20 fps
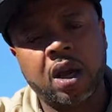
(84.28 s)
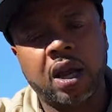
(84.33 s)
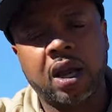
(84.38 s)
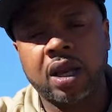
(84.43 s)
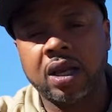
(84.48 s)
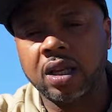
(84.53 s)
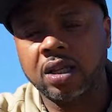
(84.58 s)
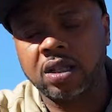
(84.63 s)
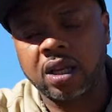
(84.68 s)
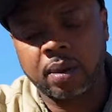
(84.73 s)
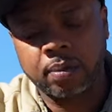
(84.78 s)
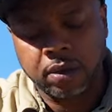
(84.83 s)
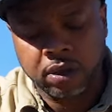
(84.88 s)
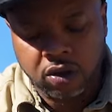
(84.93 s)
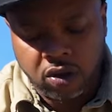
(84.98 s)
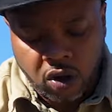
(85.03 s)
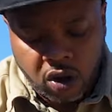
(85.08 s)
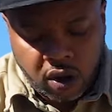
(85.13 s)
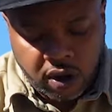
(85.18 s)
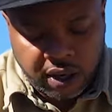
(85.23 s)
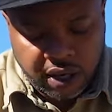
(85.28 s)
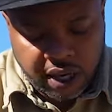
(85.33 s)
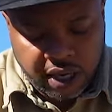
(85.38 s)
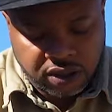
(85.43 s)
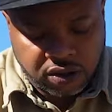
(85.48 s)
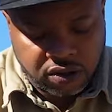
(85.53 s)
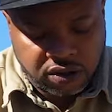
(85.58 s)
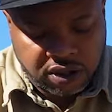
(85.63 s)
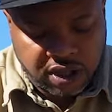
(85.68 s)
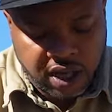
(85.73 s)
any type of dog
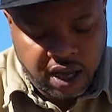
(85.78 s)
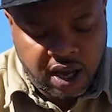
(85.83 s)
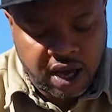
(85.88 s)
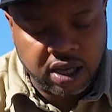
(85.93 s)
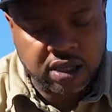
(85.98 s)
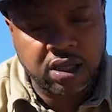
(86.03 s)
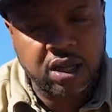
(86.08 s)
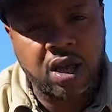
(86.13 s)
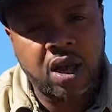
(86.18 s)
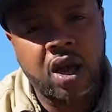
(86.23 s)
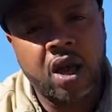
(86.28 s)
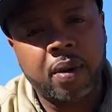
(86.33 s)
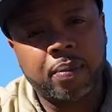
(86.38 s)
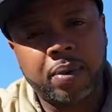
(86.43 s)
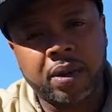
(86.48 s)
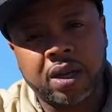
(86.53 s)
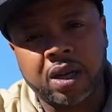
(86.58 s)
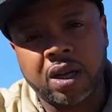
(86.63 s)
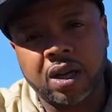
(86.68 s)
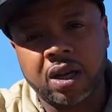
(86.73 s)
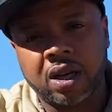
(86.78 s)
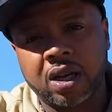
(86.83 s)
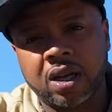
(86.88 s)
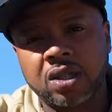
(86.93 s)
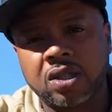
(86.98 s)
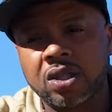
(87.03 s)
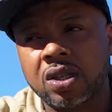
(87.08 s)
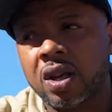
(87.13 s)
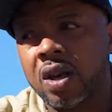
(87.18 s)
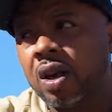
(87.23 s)
exercise,
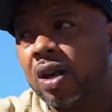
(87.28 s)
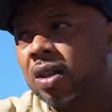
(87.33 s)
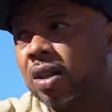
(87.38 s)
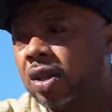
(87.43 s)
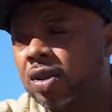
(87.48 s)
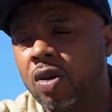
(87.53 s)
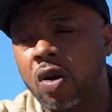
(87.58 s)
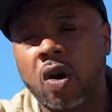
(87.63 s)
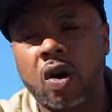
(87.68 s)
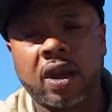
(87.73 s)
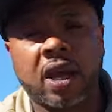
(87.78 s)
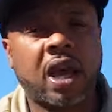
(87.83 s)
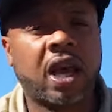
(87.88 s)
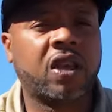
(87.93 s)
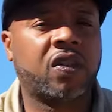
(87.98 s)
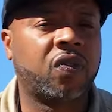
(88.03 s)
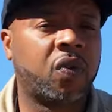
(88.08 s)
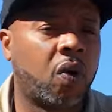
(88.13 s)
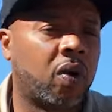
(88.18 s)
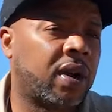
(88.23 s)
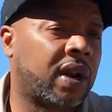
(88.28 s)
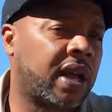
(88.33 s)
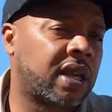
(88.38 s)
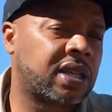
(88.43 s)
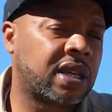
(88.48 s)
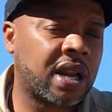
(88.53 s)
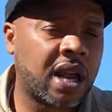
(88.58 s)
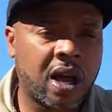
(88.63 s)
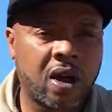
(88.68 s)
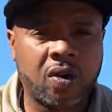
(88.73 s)
because the dog has four legs
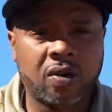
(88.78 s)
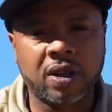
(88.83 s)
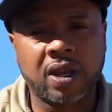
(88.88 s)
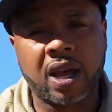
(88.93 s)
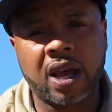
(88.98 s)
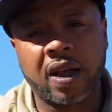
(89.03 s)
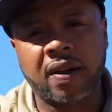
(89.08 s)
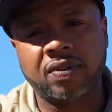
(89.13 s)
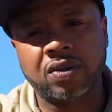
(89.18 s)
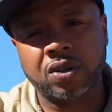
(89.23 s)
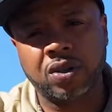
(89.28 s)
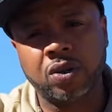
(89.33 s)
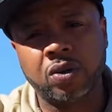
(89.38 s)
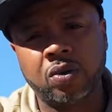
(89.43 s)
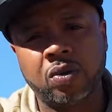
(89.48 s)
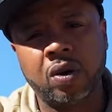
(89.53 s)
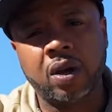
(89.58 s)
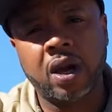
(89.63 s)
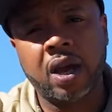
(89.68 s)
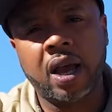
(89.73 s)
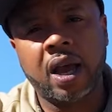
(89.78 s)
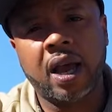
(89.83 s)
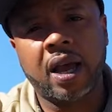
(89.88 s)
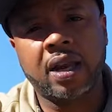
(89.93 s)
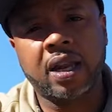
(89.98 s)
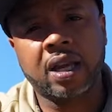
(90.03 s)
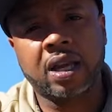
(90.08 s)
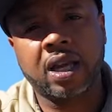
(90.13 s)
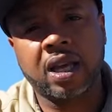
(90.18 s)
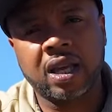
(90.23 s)
and I only have two,
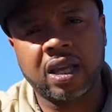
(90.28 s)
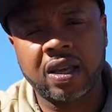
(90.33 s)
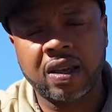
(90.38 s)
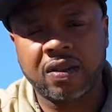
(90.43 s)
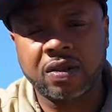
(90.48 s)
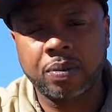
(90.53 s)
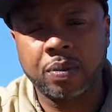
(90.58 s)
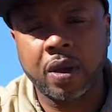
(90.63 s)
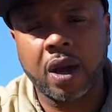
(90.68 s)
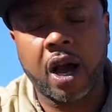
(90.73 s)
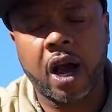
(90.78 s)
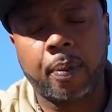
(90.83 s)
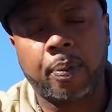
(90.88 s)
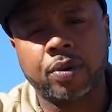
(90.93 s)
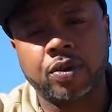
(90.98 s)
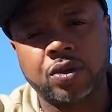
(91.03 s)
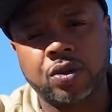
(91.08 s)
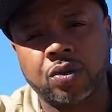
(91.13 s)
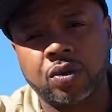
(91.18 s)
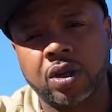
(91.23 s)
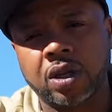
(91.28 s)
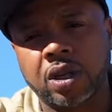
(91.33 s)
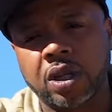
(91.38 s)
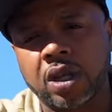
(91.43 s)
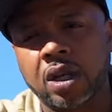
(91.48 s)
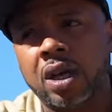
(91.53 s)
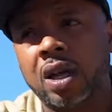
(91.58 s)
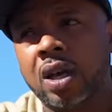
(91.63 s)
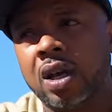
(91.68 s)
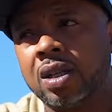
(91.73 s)
and it gives me an
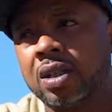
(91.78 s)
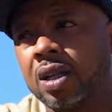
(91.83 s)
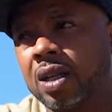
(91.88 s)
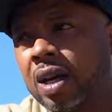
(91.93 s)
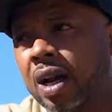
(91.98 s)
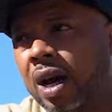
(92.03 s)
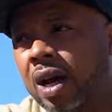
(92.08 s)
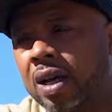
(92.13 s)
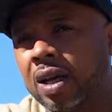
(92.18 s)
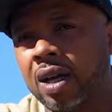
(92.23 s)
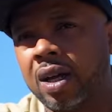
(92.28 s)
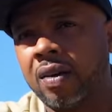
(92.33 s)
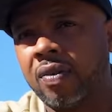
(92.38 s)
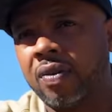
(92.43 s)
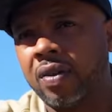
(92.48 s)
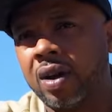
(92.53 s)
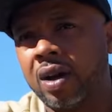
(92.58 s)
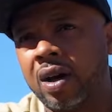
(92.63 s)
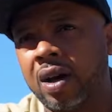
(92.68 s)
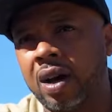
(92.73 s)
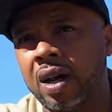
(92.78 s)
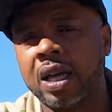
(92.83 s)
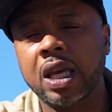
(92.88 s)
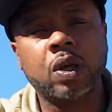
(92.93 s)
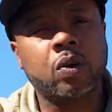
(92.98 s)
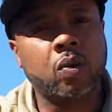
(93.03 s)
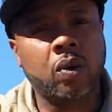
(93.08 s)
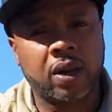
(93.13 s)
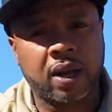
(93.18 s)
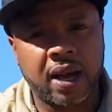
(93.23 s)
opportunity to kind of
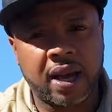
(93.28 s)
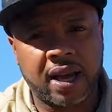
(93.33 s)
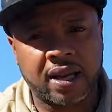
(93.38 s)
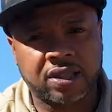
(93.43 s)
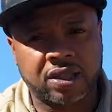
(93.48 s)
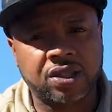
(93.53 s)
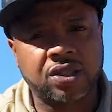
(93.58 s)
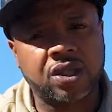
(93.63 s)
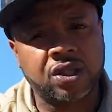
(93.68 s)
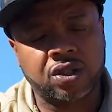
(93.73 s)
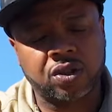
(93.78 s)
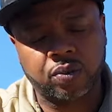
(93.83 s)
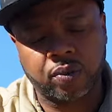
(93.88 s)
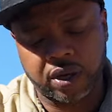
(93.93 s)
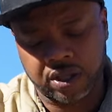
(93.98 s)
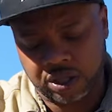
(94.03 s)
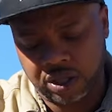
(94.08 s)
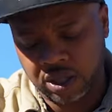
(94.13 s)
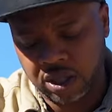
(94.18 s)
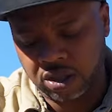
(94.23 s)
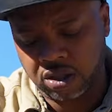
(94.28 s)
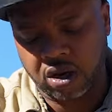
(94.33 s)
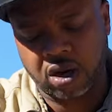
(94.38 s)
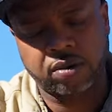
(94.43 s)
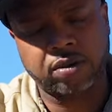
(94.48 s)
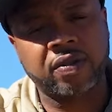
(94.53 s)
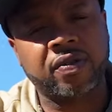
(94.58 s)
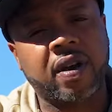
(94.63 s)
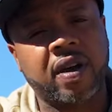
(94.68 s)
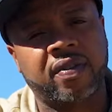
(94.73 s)
equalize the situation in
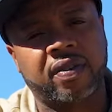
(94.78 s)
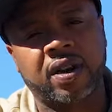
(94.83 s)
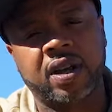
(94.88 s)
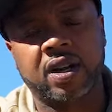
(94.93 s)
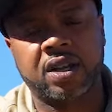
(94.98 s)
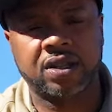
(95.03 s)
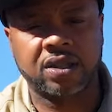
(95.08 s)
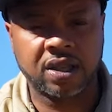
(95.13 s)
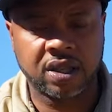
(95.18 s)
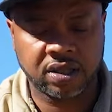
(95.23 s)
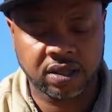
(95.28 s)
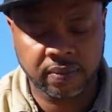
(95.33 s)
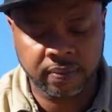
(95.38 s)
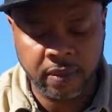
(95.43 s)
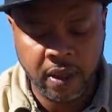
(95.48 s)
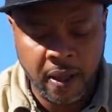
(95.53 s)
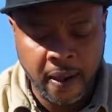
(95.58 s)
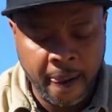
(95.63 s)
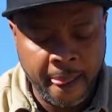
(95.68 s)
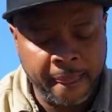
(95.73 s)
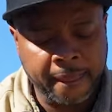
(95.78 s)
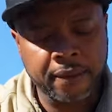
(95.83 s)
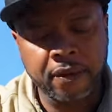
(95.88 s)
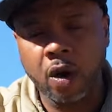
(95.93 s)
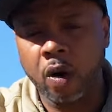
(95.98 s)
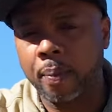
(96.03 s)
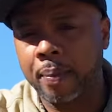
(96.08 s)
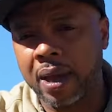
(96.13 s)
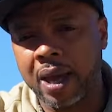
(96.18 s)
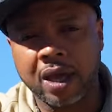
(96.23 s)
terms of athleticism.
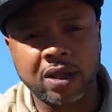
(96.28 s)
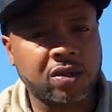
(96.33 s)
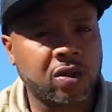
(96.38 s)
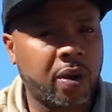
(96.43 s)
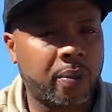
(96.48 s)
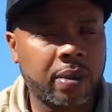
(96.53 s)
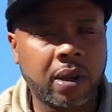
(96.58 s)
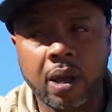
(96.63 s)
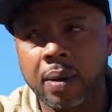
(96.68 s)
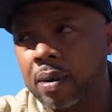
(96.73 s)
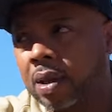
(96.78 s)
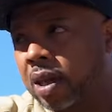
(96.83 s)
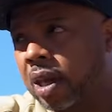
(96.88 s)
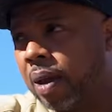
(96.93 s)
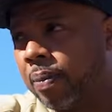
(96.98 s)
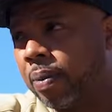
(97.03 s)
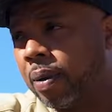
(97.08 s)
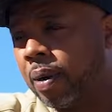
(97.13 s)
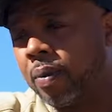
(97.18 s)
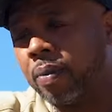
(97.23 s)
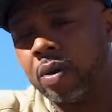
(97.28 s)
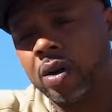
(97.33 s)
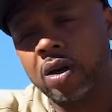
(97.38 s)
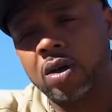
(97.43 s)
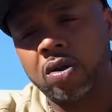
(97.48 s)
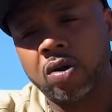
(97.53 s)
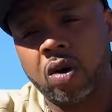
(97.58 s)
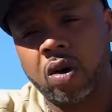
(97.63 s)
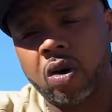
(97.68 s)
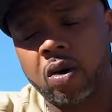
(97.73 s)
No man's going to be able to keep up with a
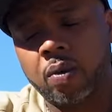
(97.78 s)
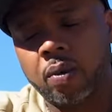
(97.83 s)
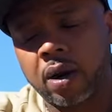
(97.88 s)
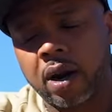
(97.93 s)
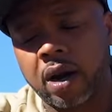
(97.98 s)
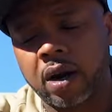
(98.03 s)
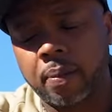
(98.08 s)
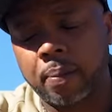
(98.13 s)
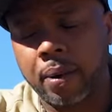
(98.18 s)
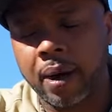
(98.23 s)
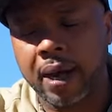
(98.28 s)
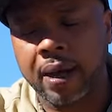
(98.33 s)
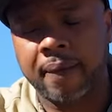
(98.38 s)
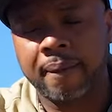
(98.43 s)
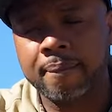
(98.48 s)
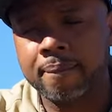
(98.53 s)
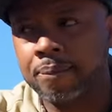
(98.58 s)
dog without a bike,